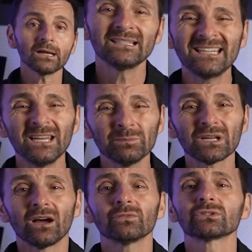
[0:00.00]
Teams
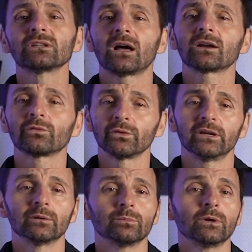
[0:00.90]
offers a lot of
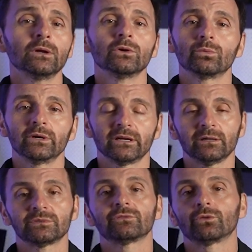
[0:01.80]
freedom when it
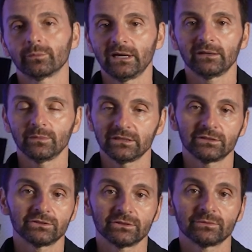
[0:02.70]
comes to formatting
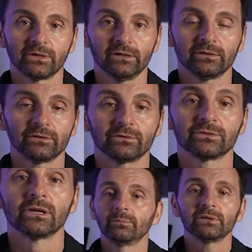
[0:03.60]
messages, right?
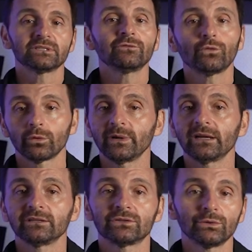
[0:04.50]
There's built-in
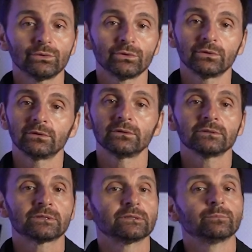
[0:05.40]
formatting
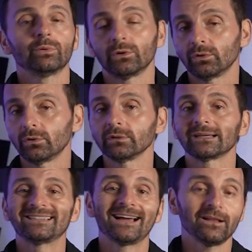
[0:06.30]
tools, bold,
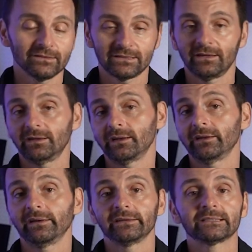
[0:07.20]

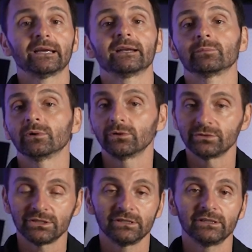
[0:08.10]
italicize, add
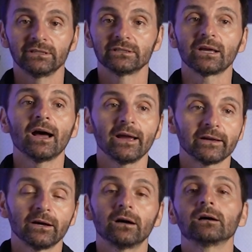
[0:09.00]
emojis,
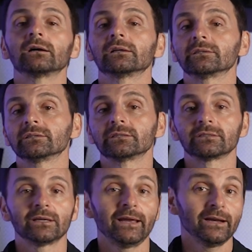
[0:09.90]

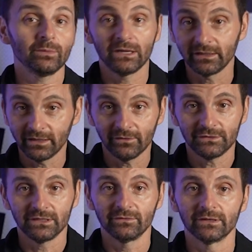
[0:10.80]
icons, animated
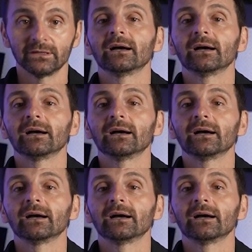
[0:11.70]
GIFs even.